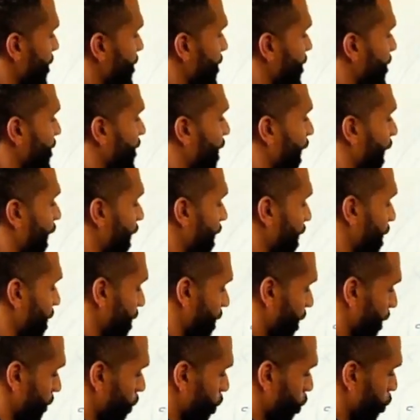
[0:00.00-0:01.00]
today
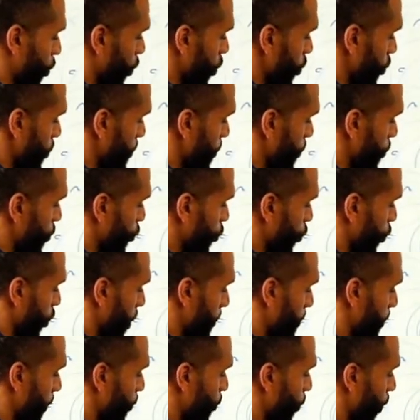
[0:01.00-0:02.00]
of the Christmas tree.
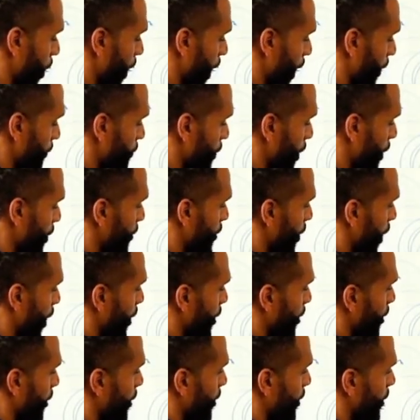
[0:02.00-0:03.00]
But what have they
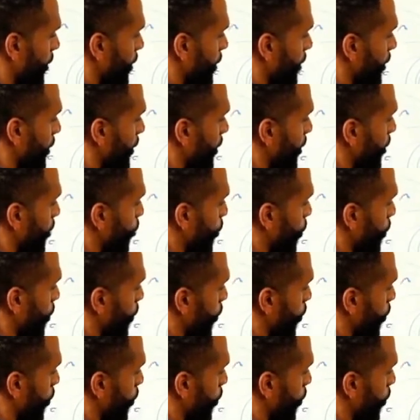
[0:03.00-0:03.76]
done with the